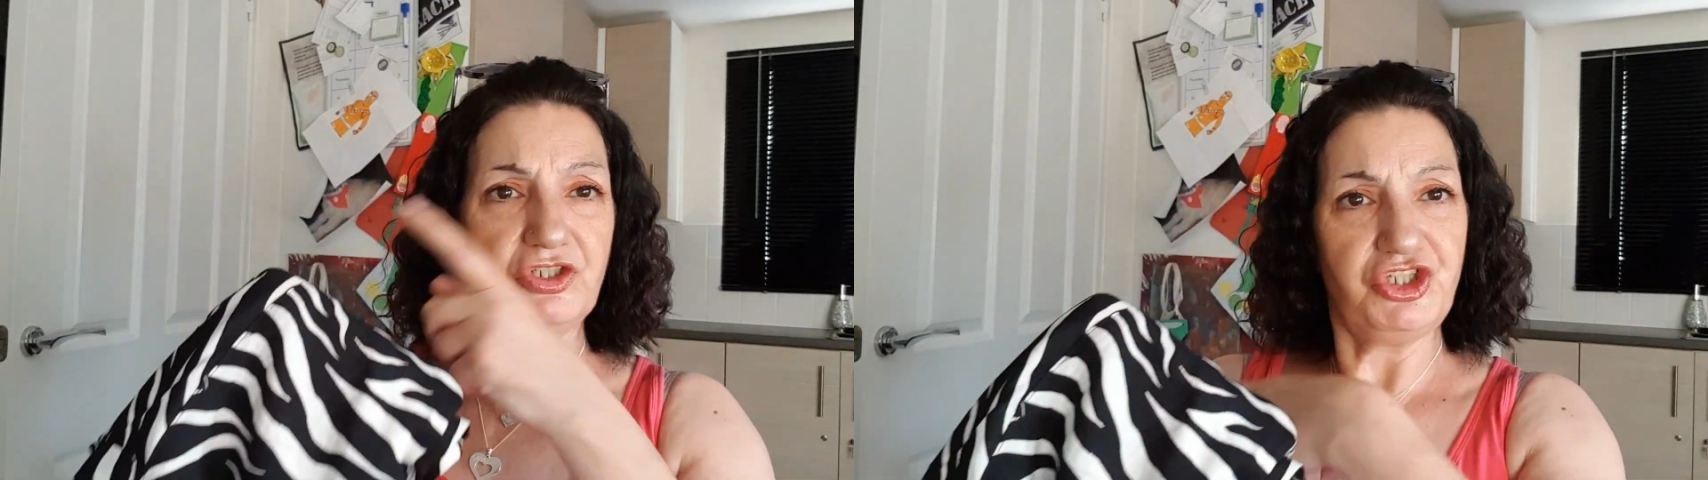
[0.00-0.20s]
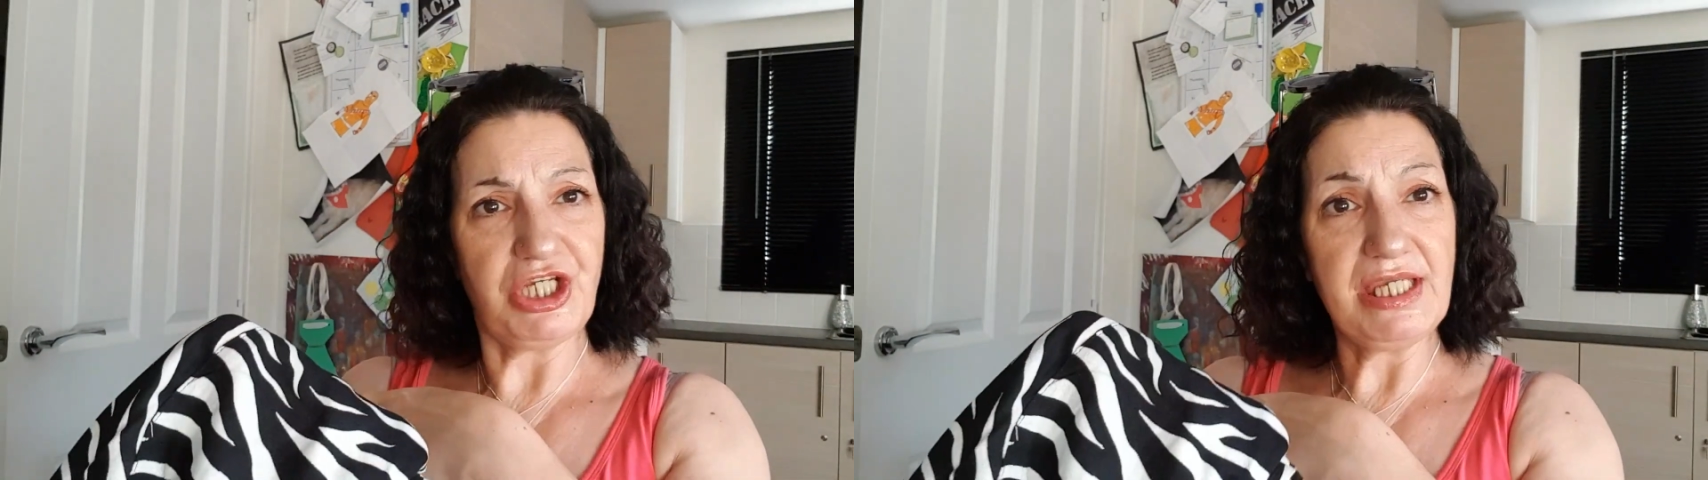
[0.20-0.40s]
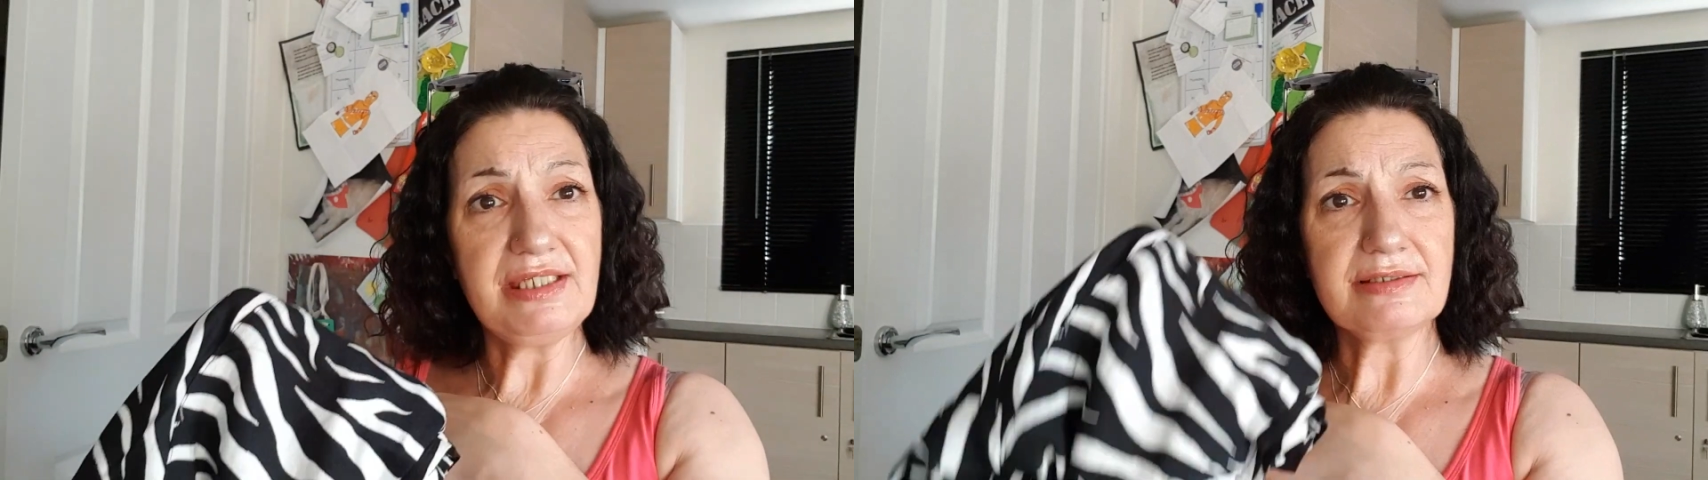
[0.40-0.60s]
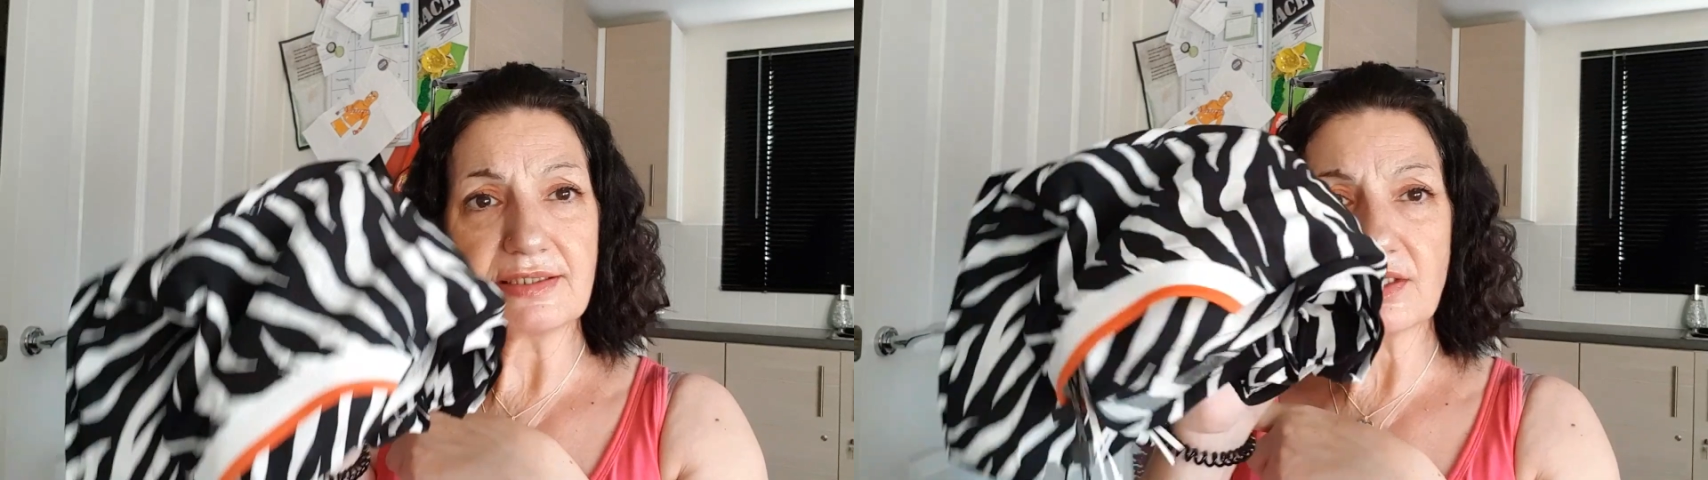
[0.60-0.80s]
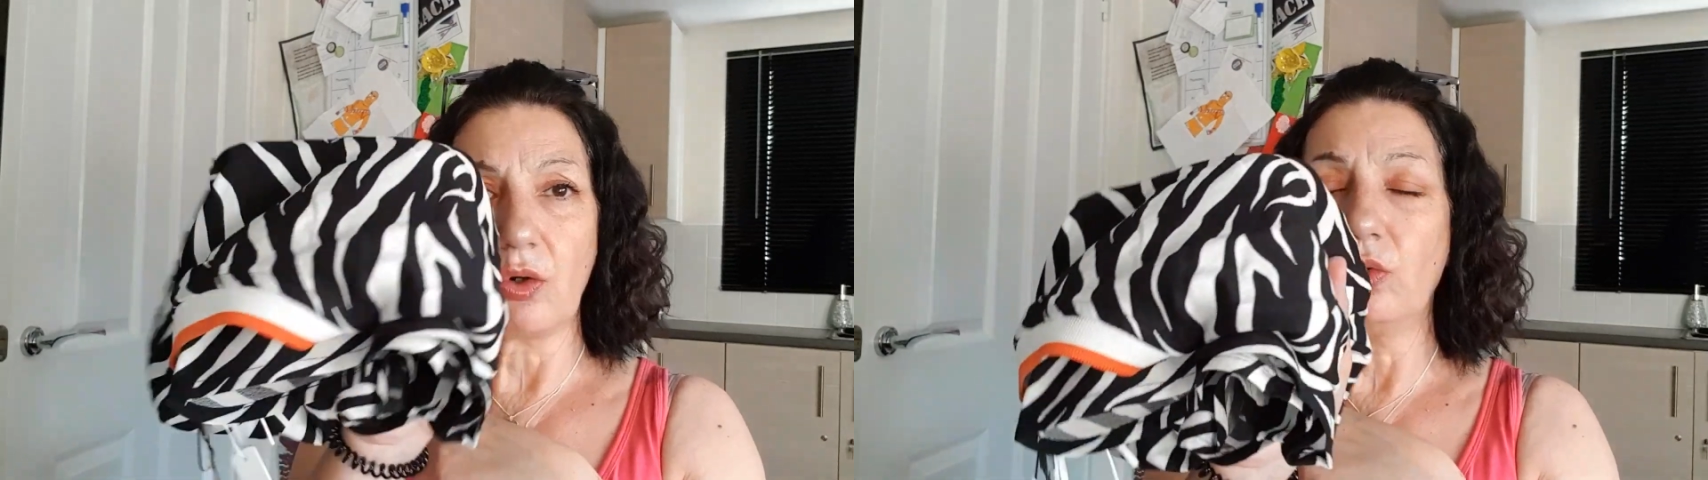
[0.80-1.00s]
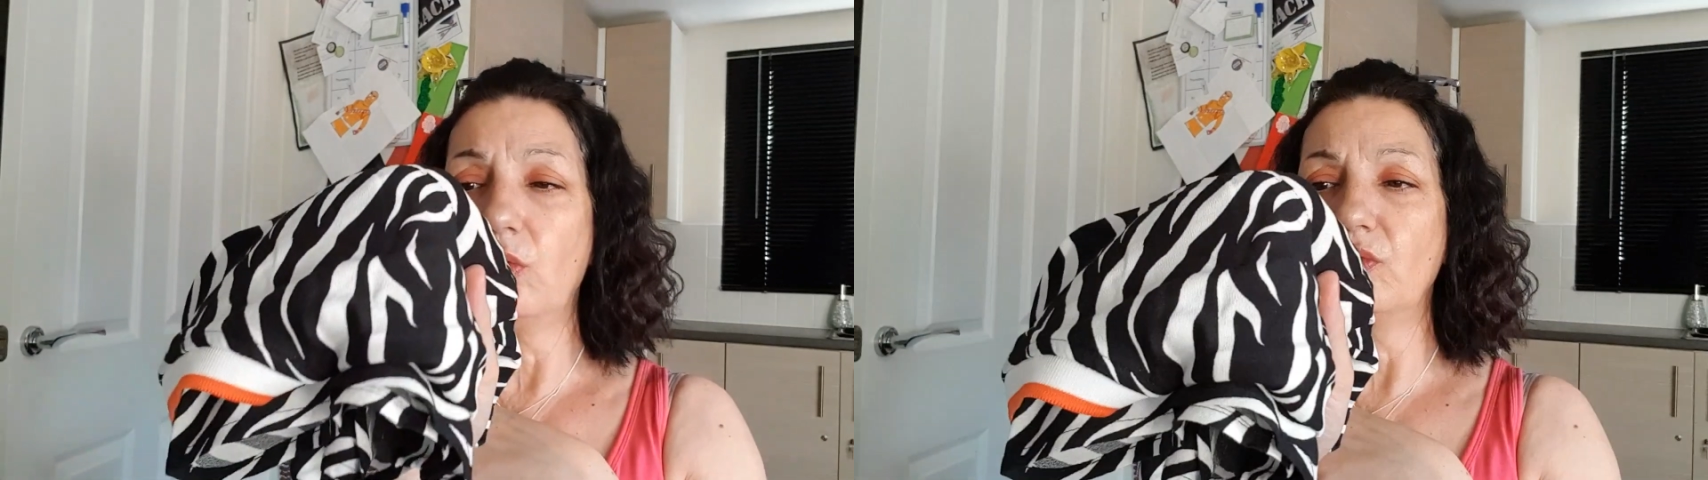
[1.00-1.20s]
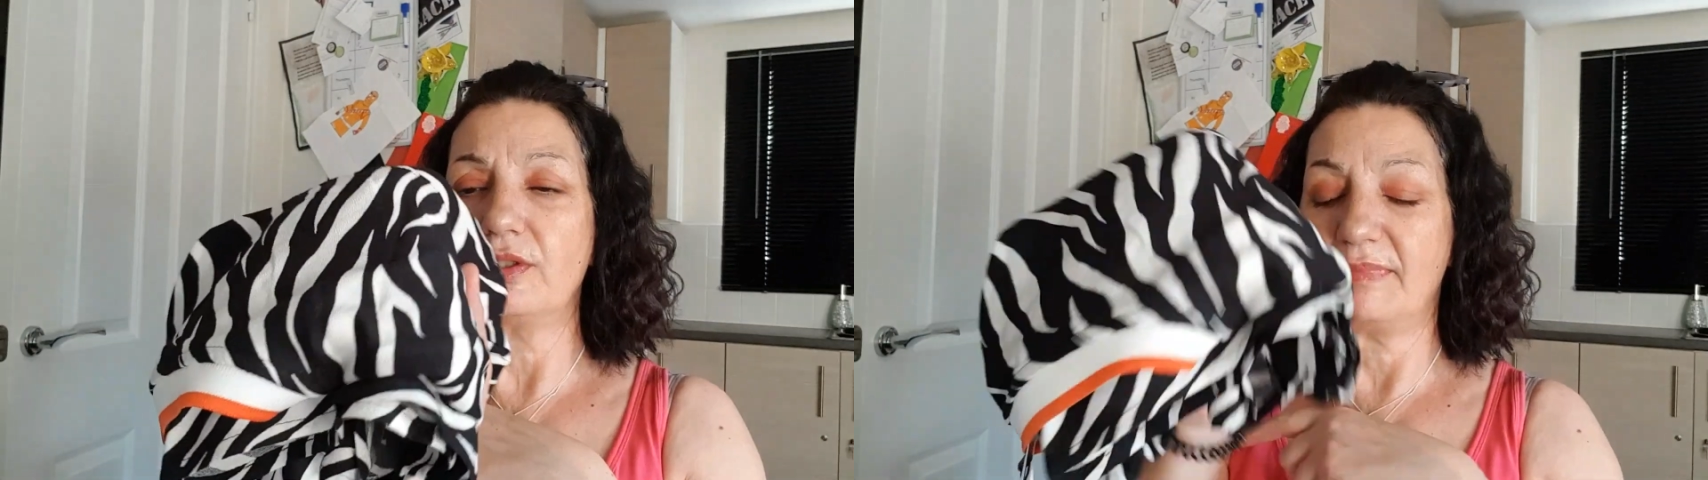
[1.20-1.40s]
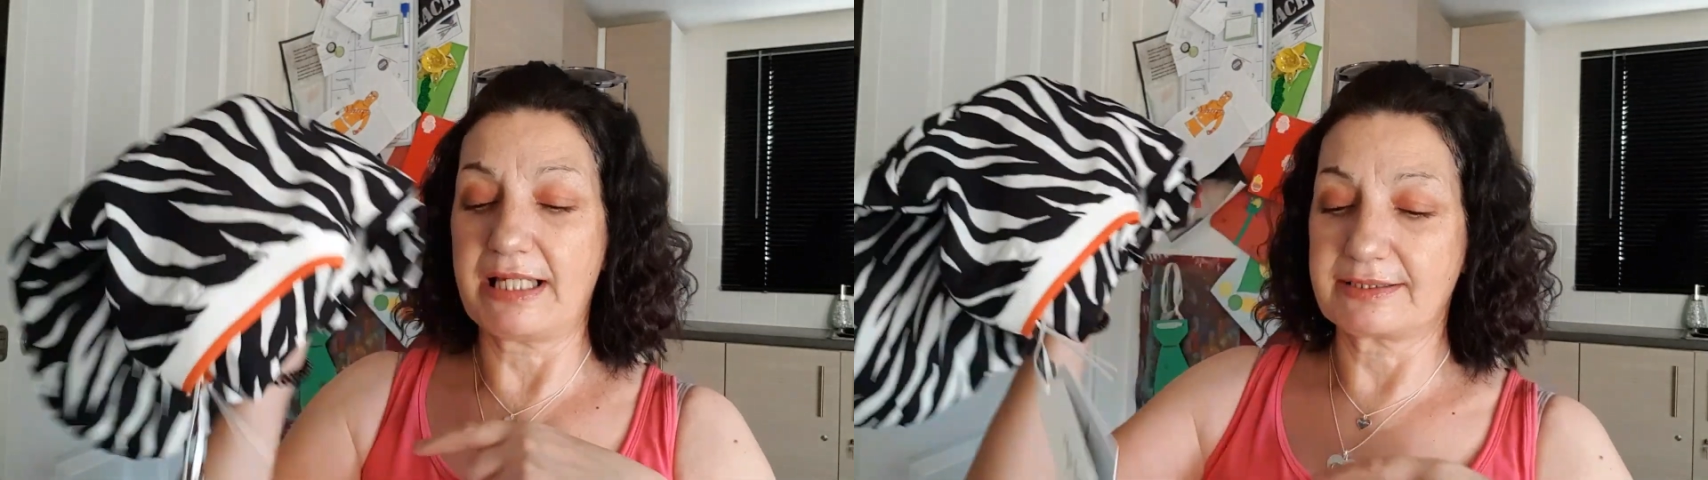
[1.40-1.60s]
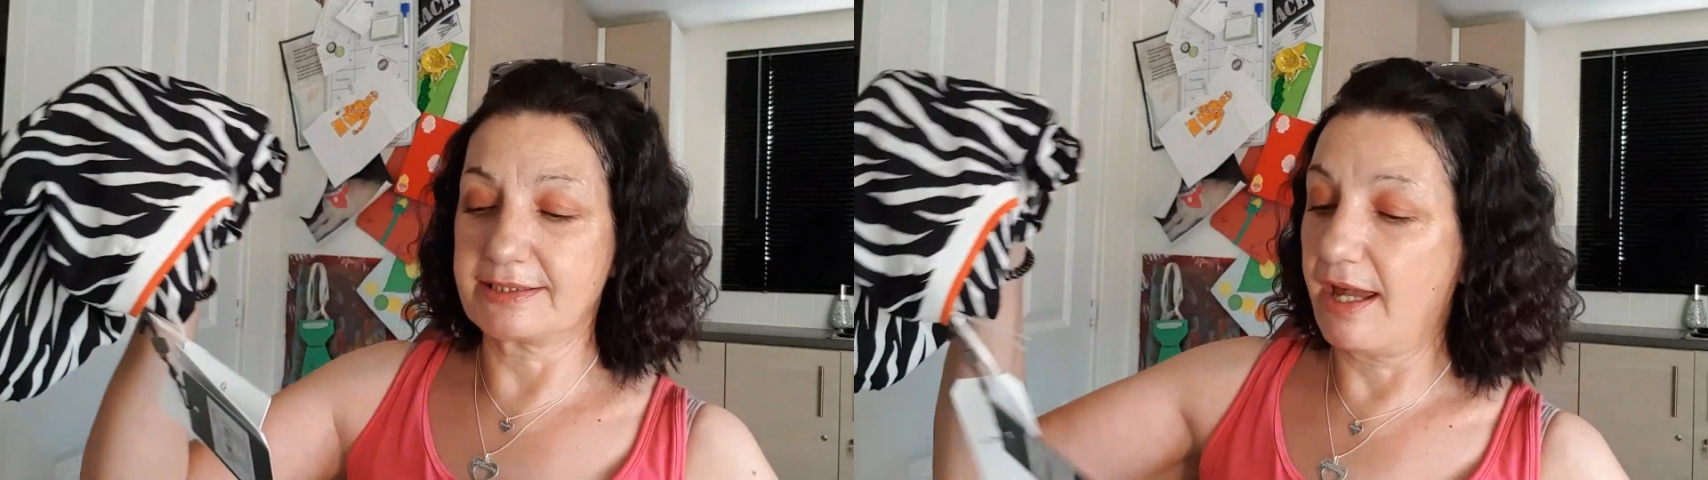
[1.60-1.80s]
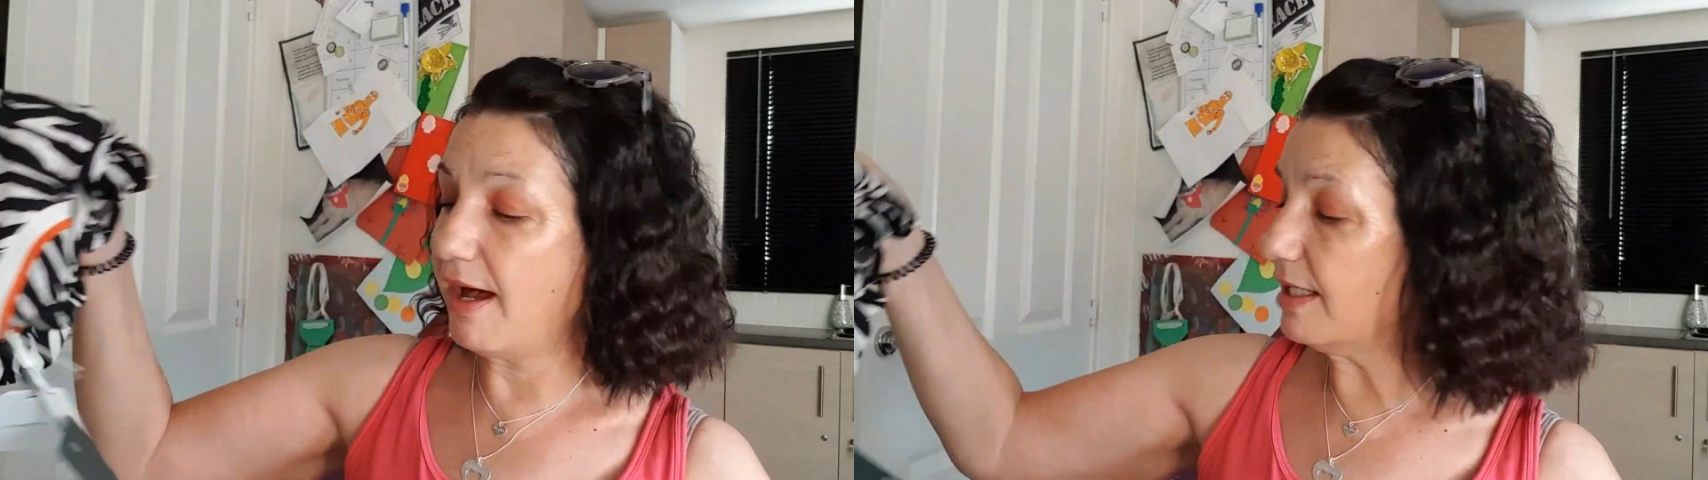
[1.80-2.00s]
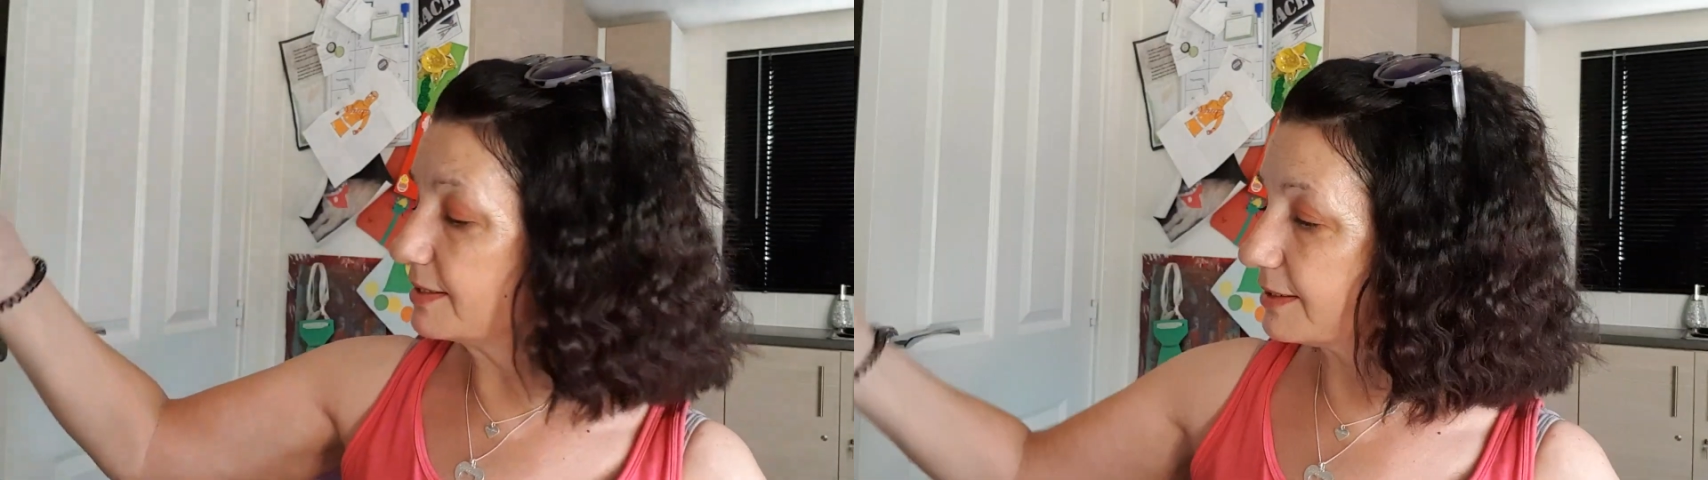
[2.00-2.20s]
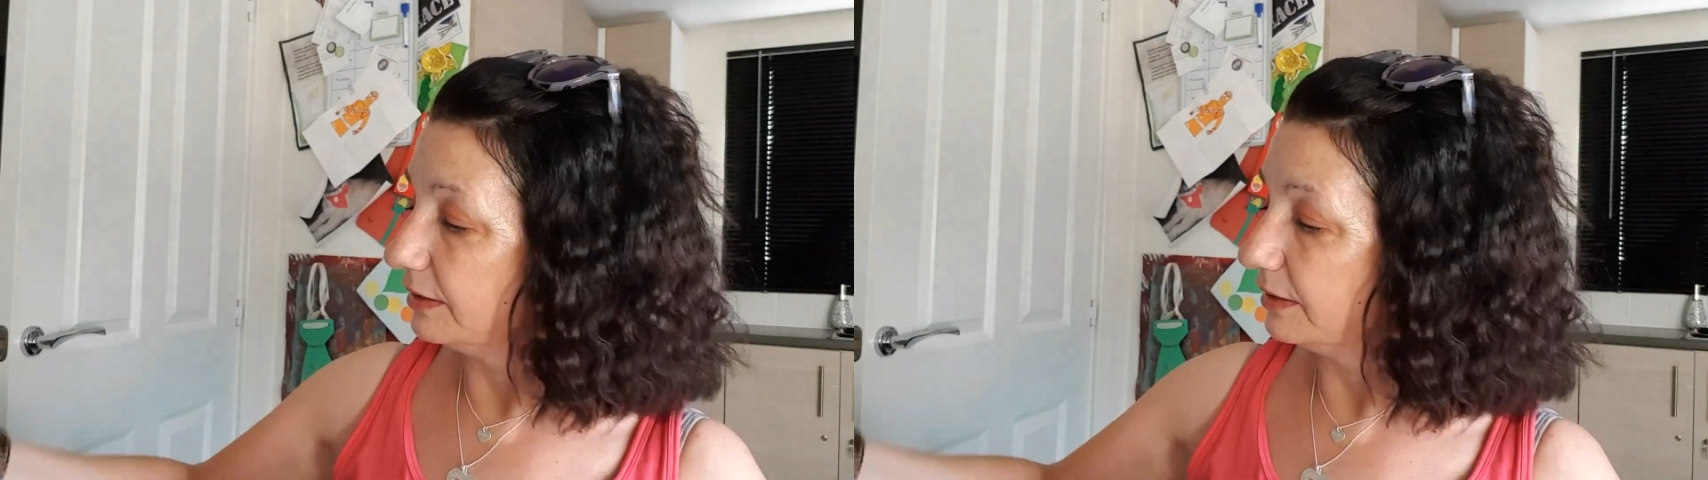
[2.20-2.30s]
jeans or the black skirt.